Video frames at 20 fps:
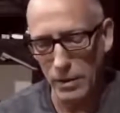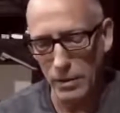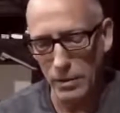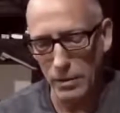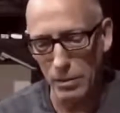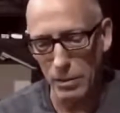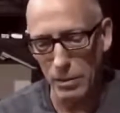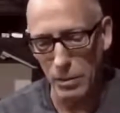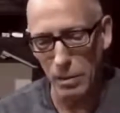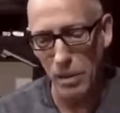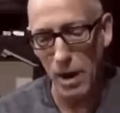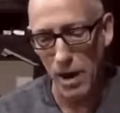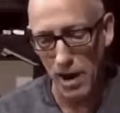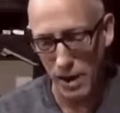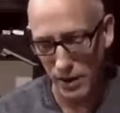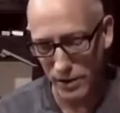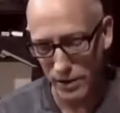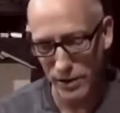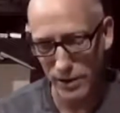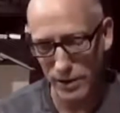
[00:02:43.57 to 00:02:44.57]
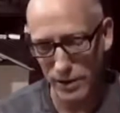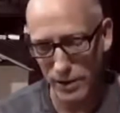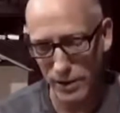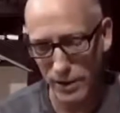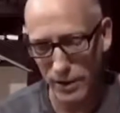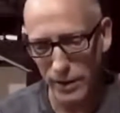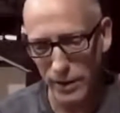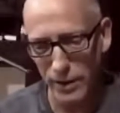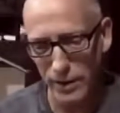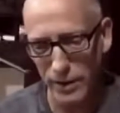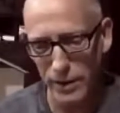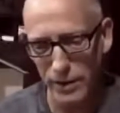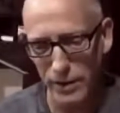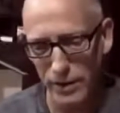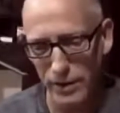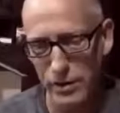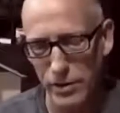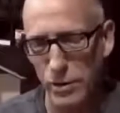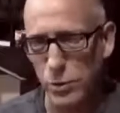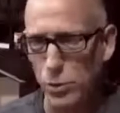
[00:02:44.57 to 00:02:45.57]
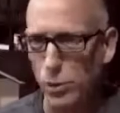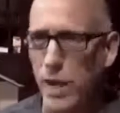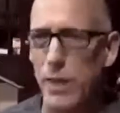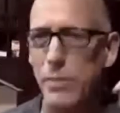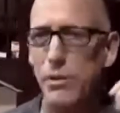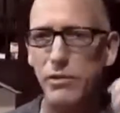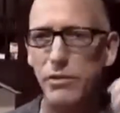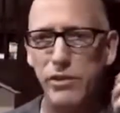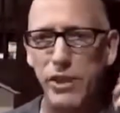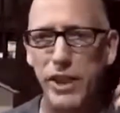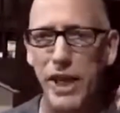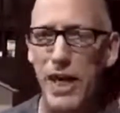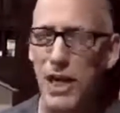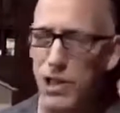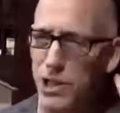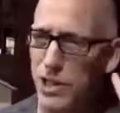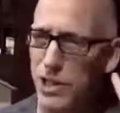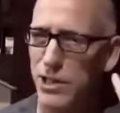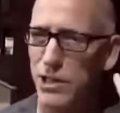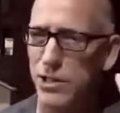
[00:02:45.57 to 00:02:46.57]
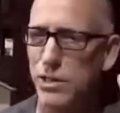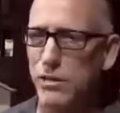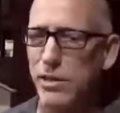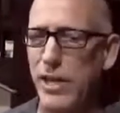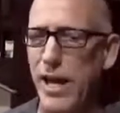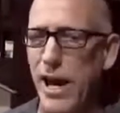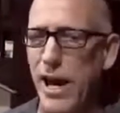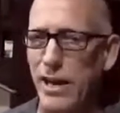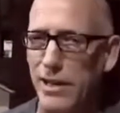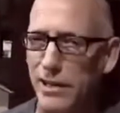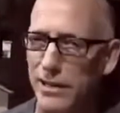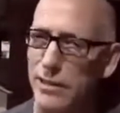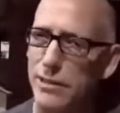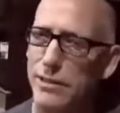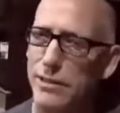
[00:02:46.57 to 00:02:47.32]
But the ramifications of that,